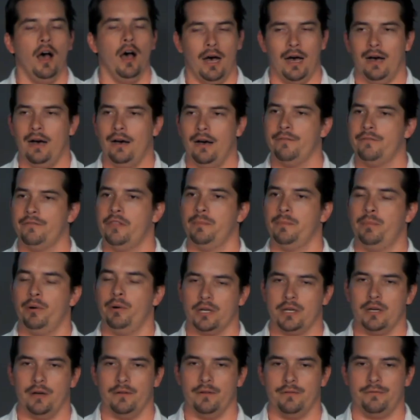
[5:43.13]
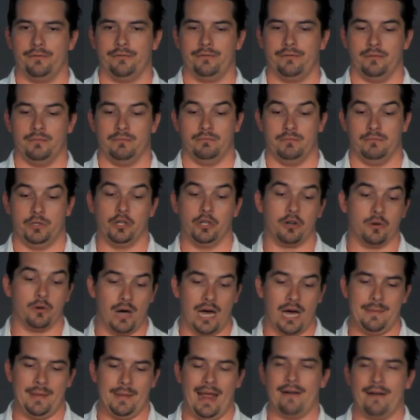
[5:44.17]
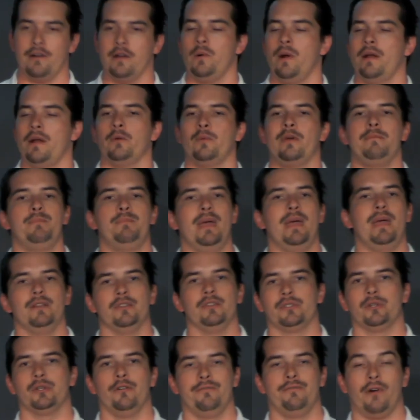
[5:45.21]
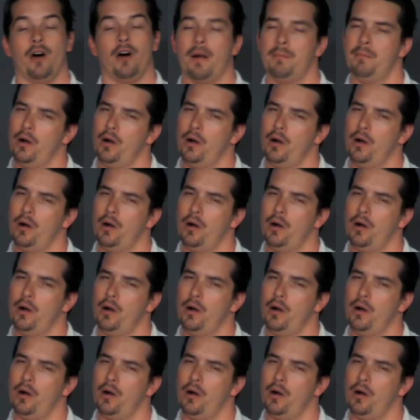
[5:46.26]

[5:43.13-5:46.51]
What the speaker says: of the book of Deuteronomy, everywhere that we've been so far,